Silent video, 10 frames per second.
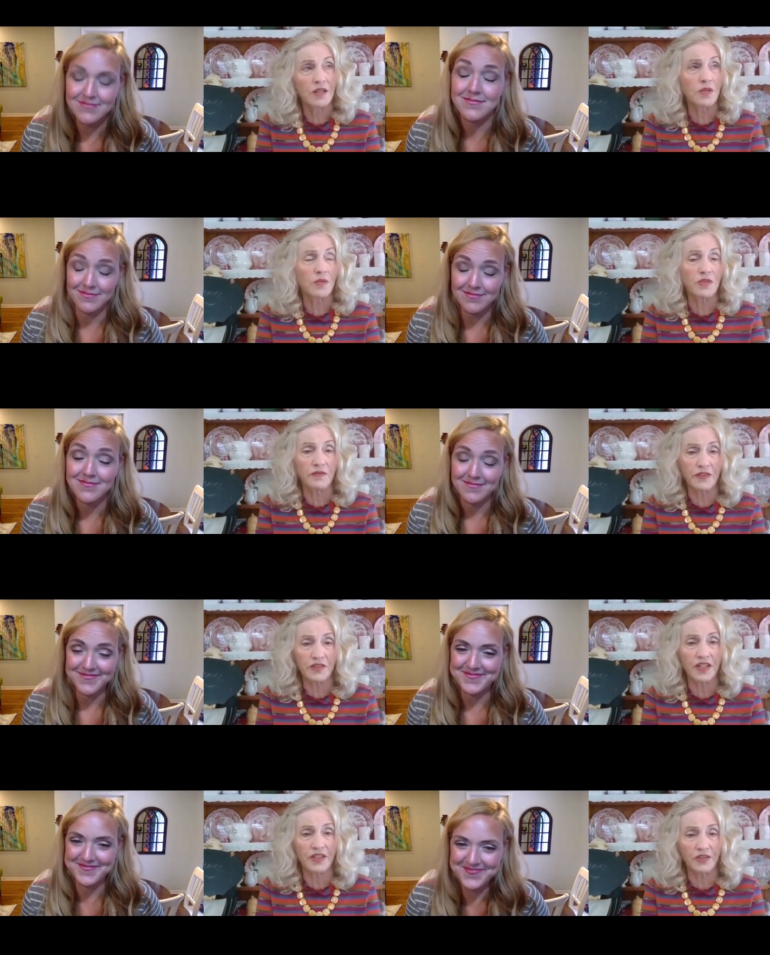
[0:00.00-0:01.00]
Speaker 1: sometimes it
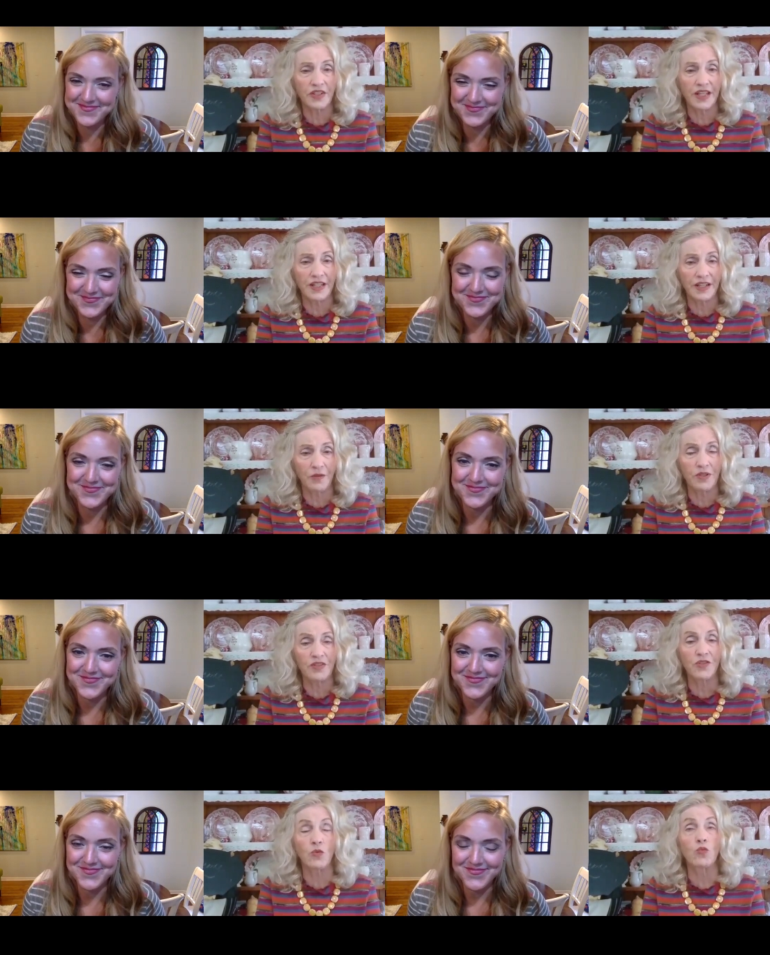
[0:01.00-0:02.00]
feels like you can't help it.
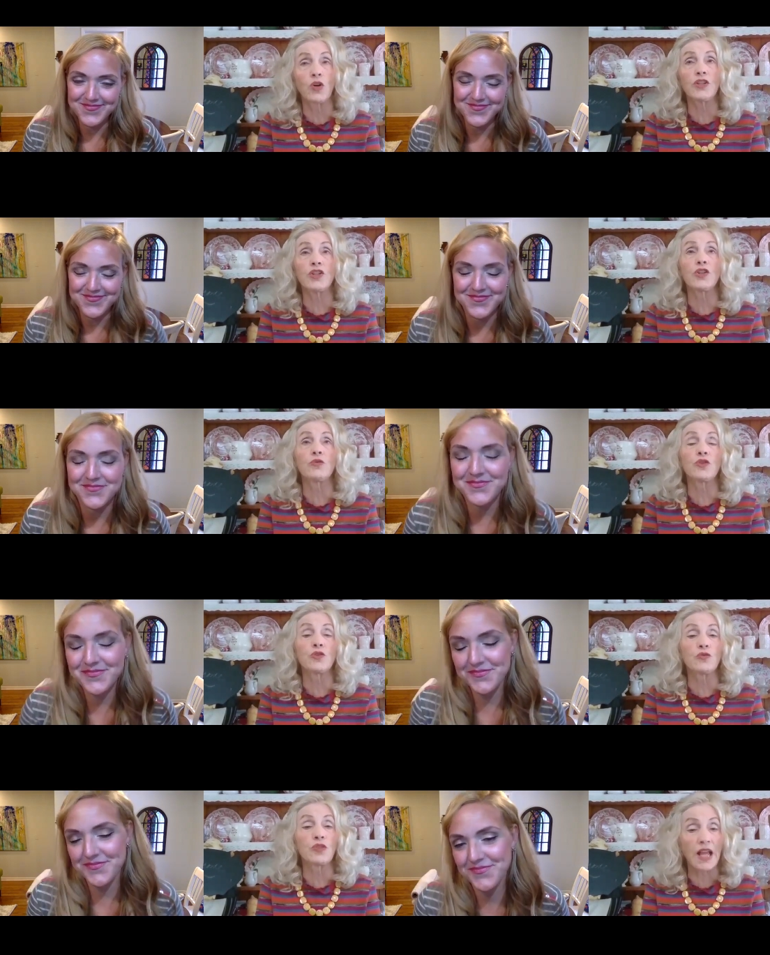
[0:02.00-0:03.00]
So what do you
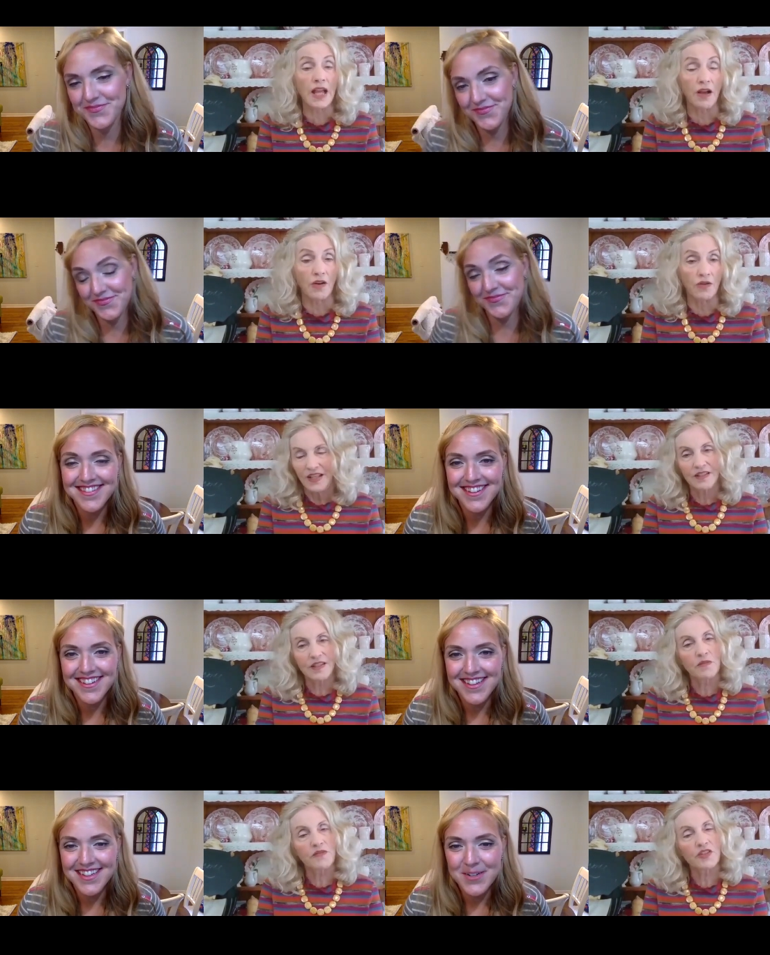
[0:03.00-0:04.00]
do now? And
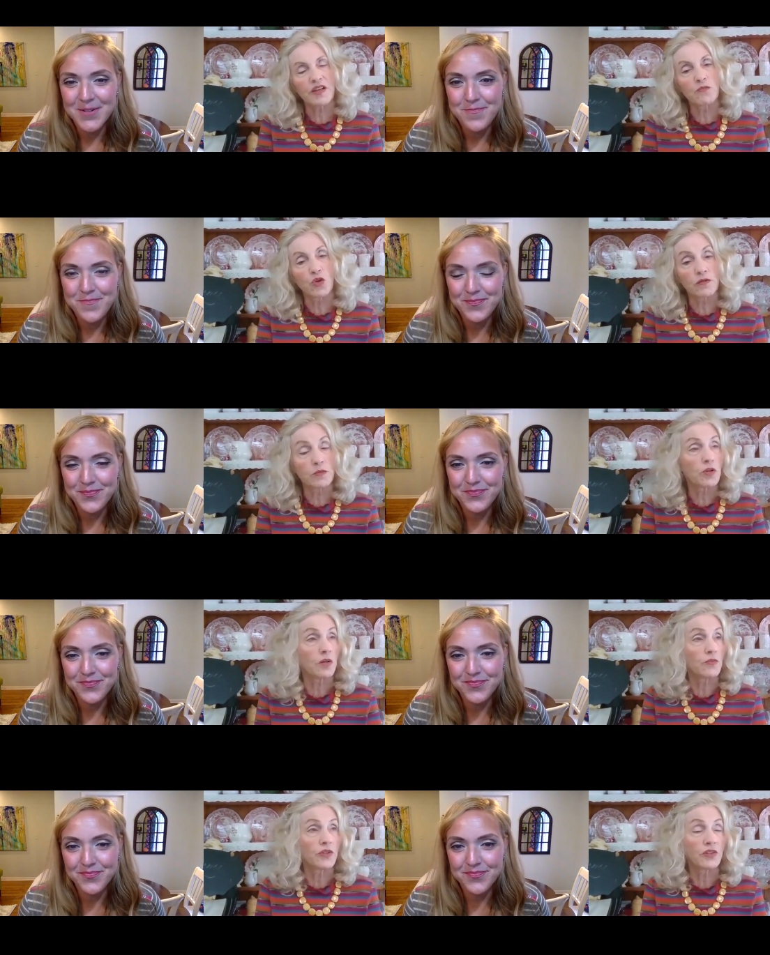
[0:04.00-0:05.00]
some of us have more of a
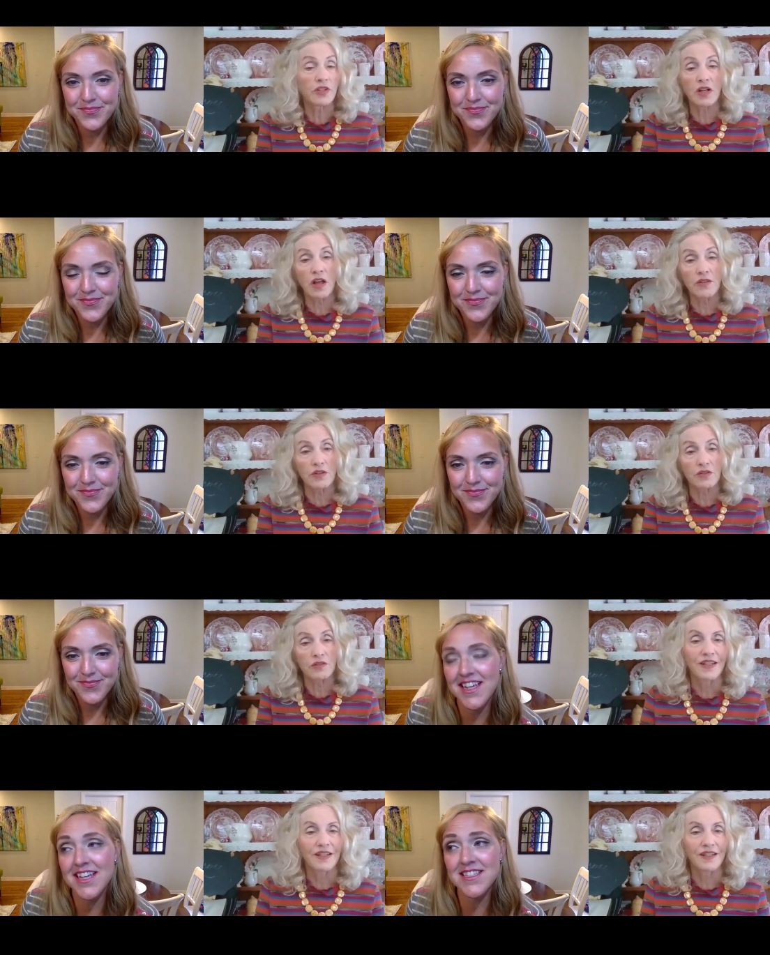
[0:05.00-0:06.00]
problem with it than
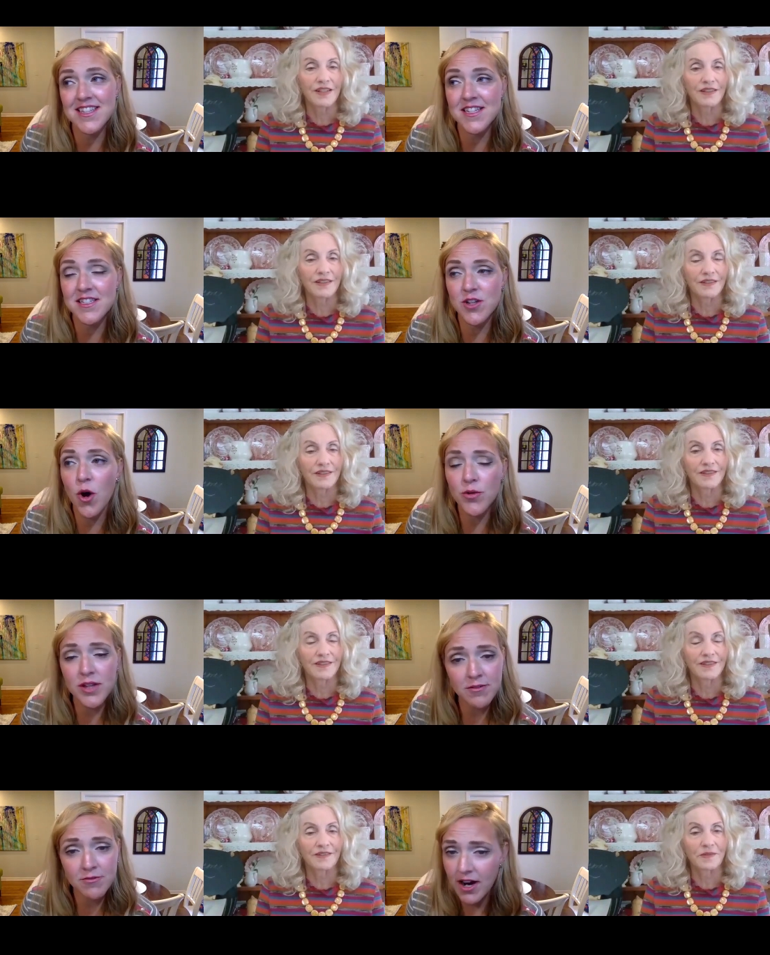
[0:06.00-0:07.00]
others.
Speaker 2: Is this
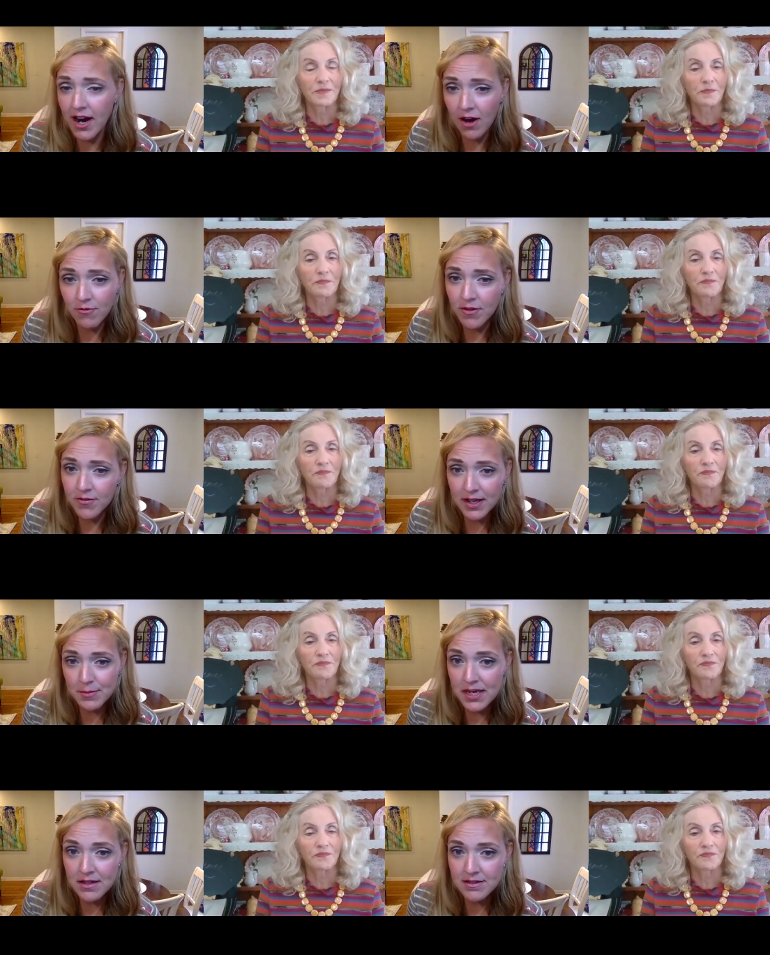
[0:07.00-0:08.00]
only for alpha
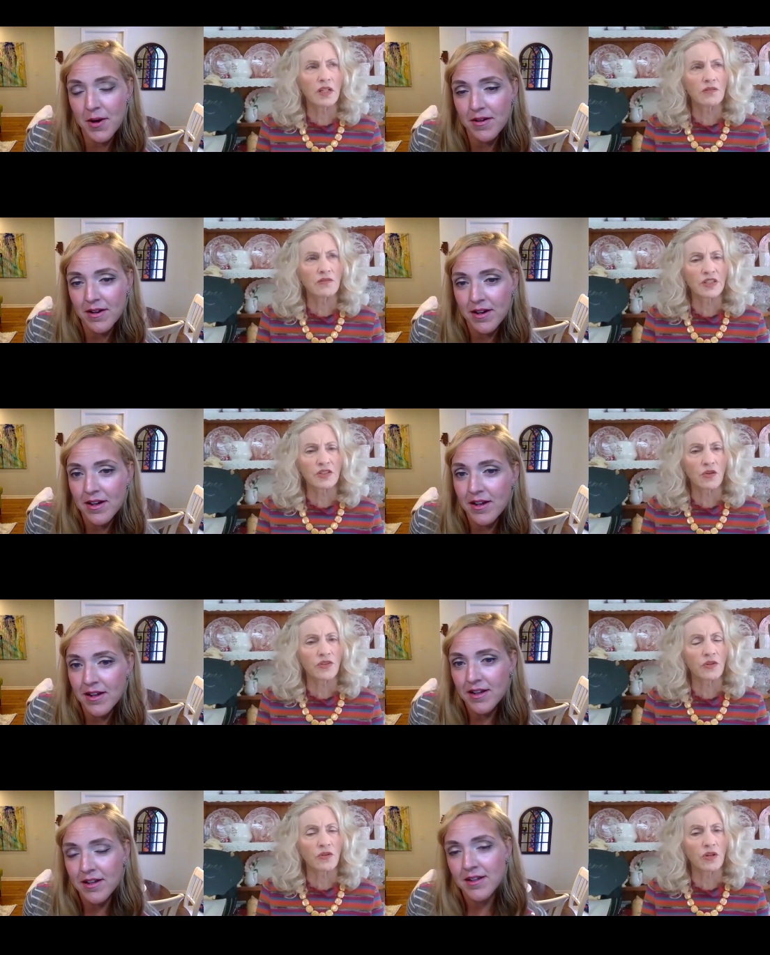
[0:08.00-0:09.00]
females? I don't think so,
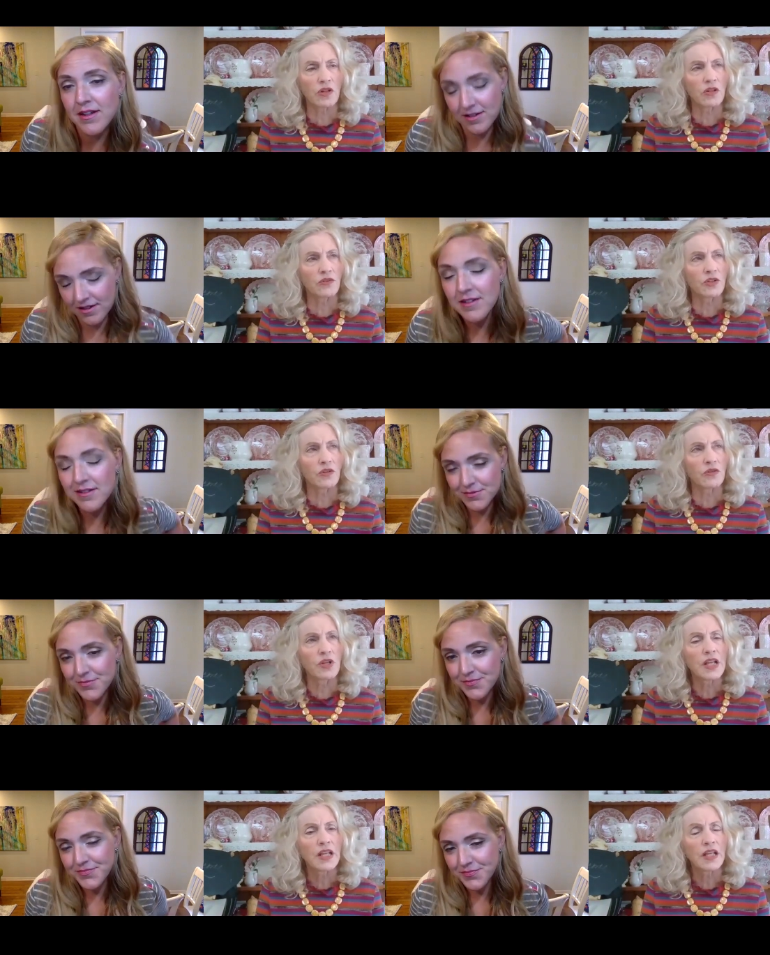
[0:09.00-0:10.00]
although
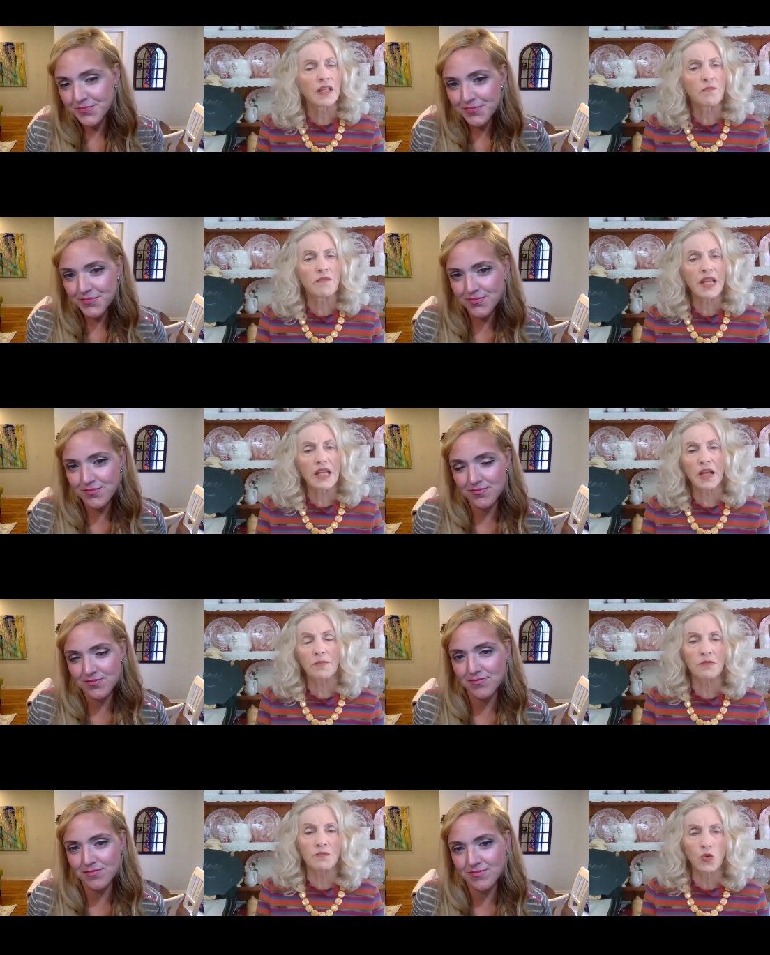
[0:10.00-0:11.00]
it may
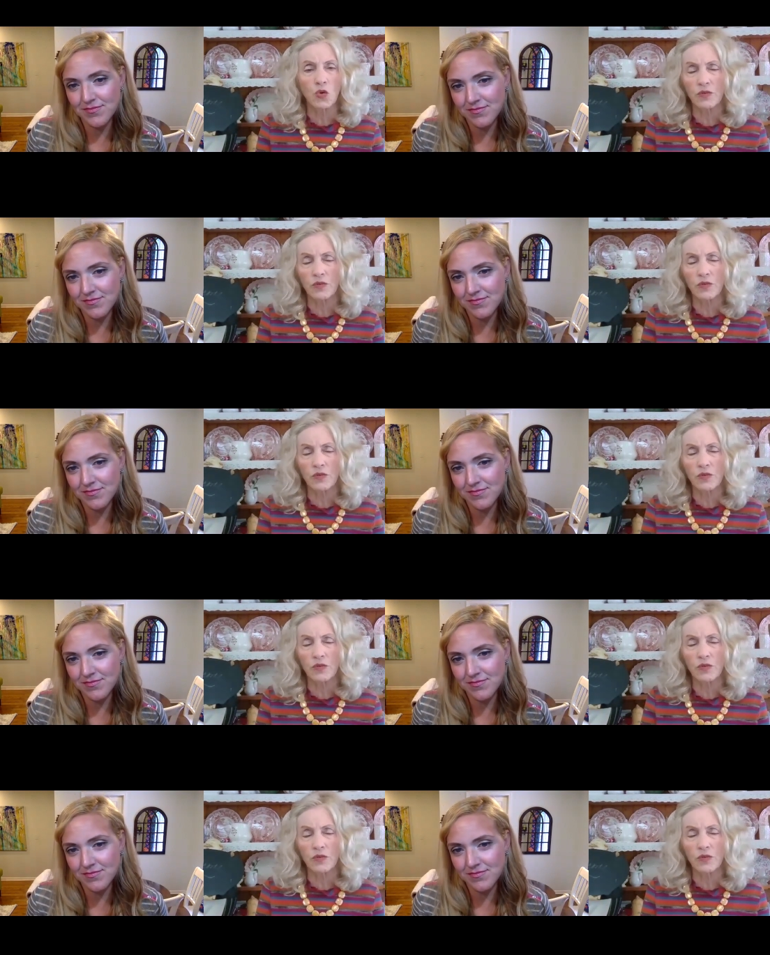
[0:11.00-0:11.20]
happen more